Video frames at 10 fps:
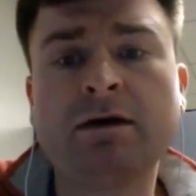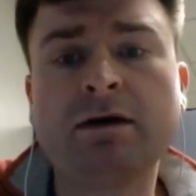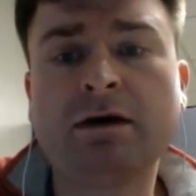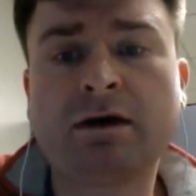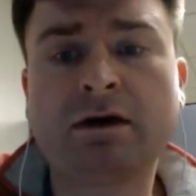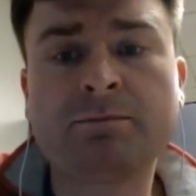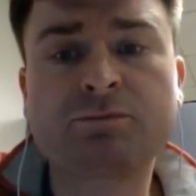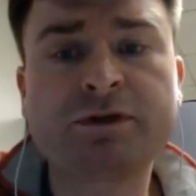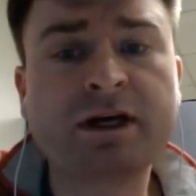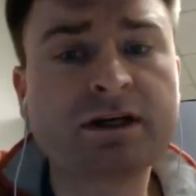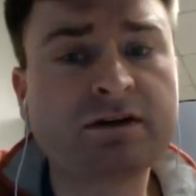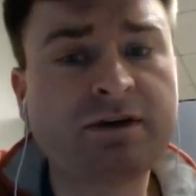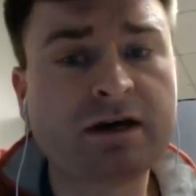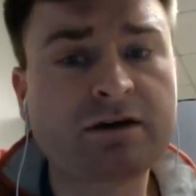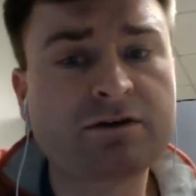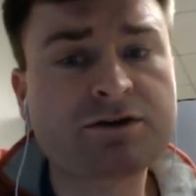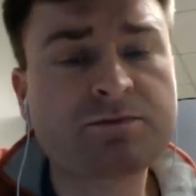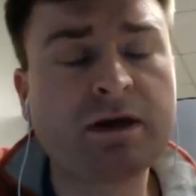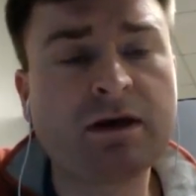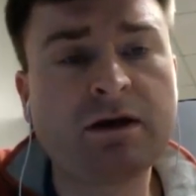Um, protective factors.
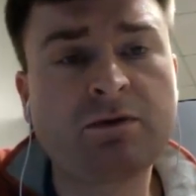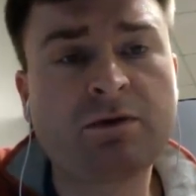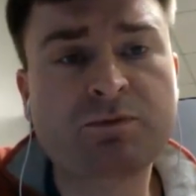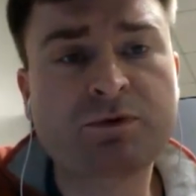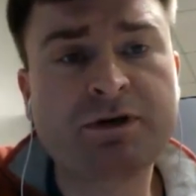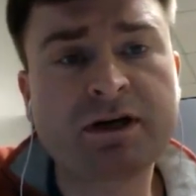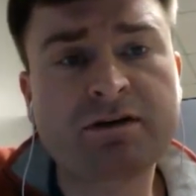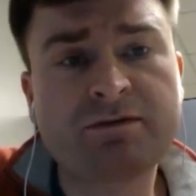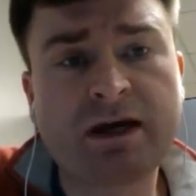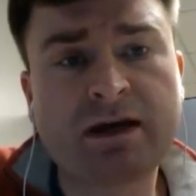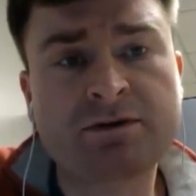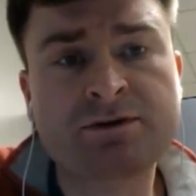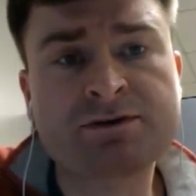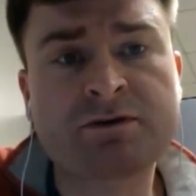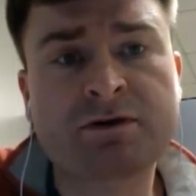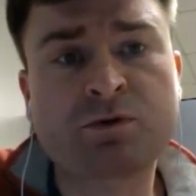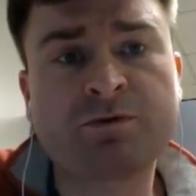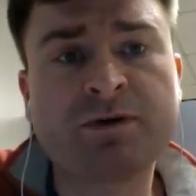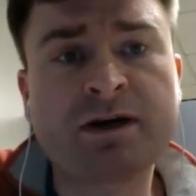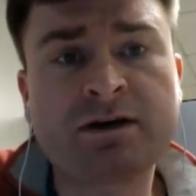What protective factors or
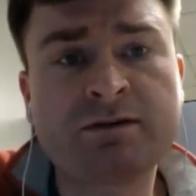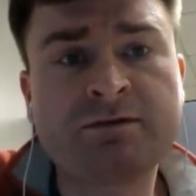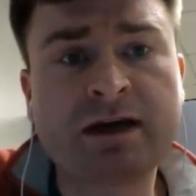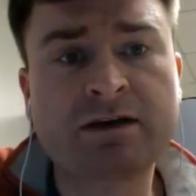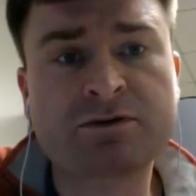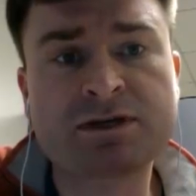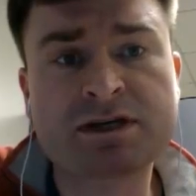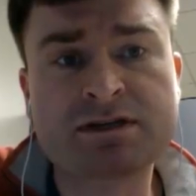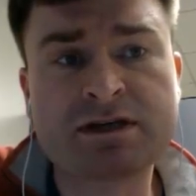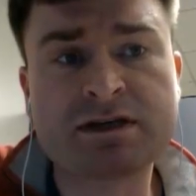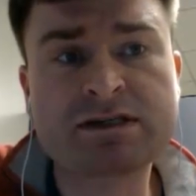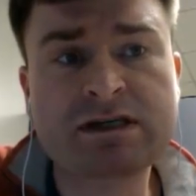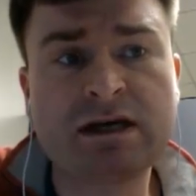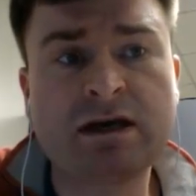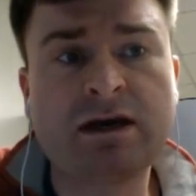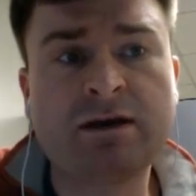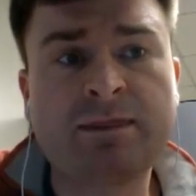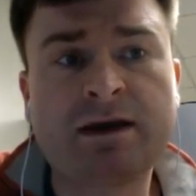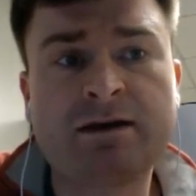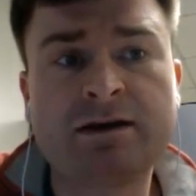preventative factors exist
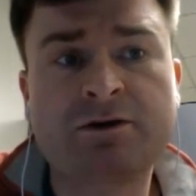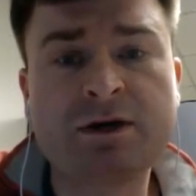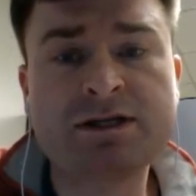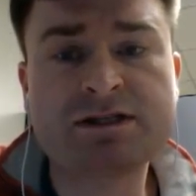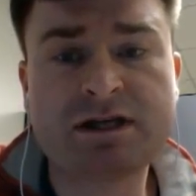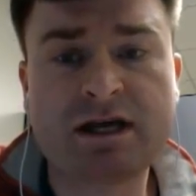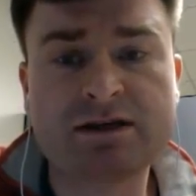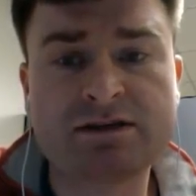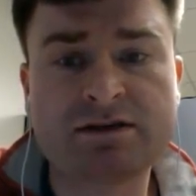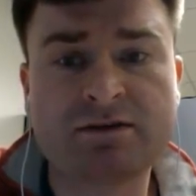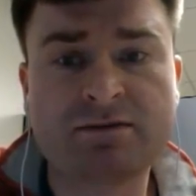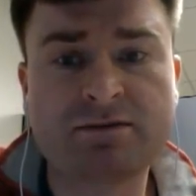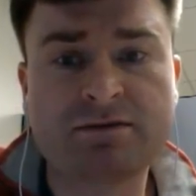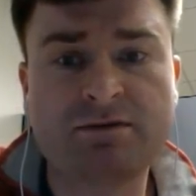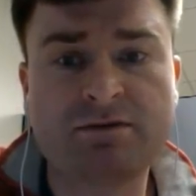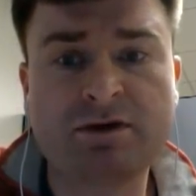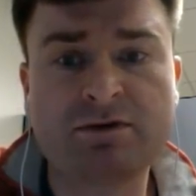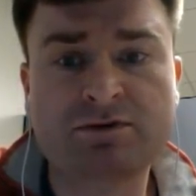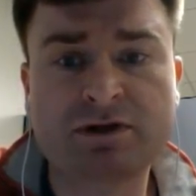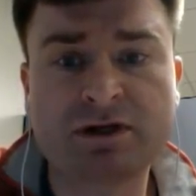that can decrease chances of, of
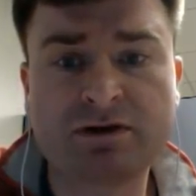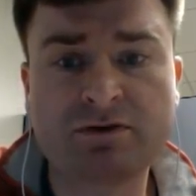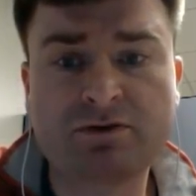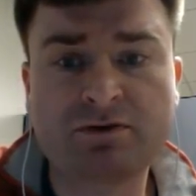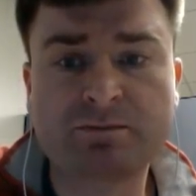youth drug use?